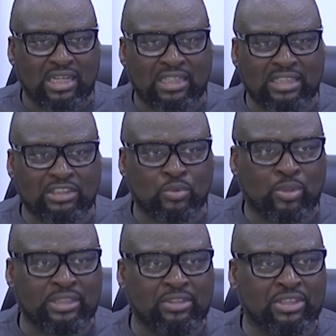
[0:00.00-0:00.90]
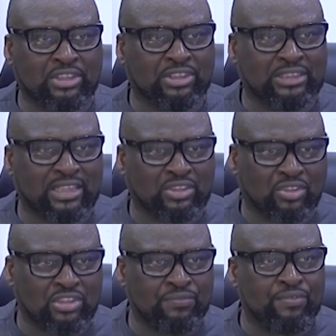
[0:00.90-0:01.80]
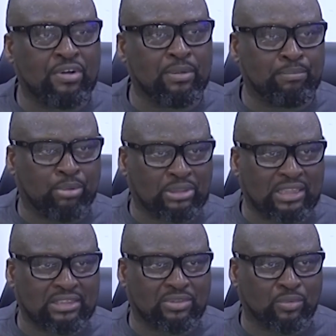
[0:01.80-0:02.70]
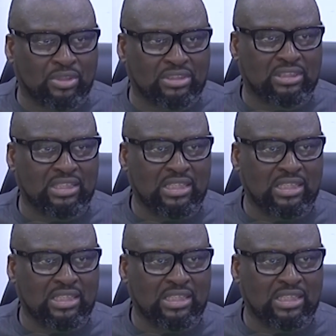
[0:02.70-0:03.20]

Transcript: And that is why the education sector is very important to us.